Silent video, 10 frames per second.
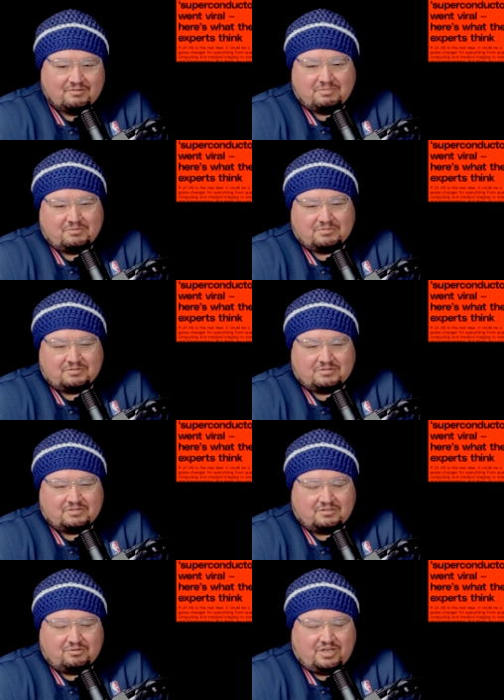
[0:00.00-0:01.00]
well,
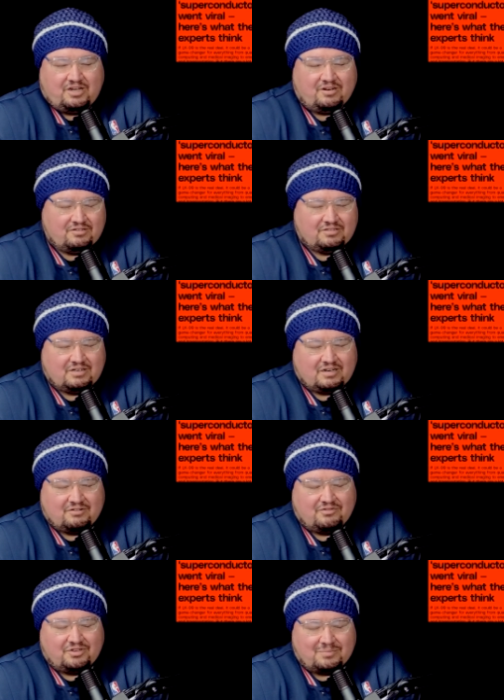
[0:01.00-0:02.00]
people, who cares? They're not
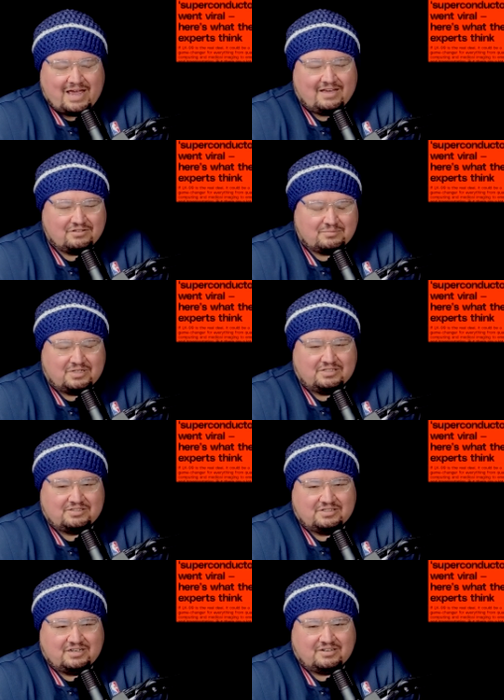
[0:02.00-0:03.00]
going to film as
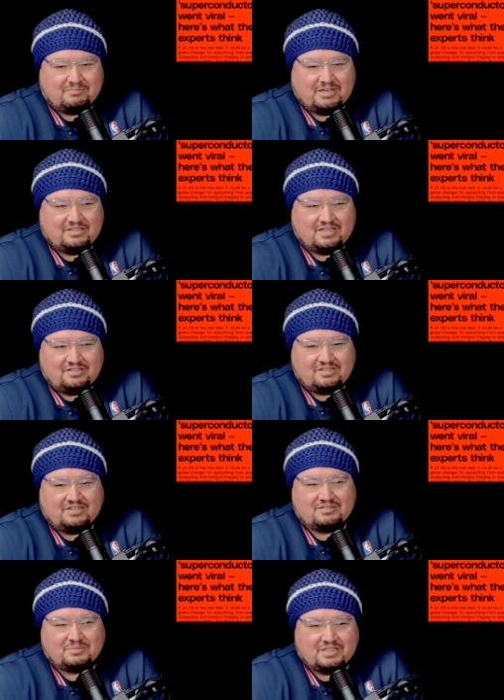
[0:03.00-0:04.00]
much. They're not going to pay
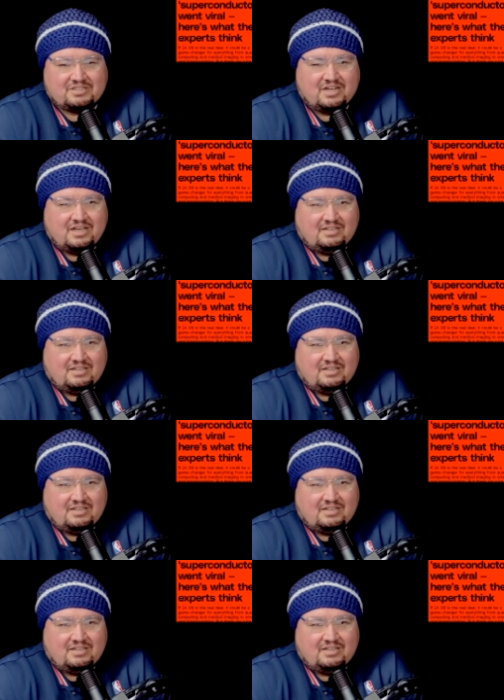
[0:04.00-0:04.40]
attention as much.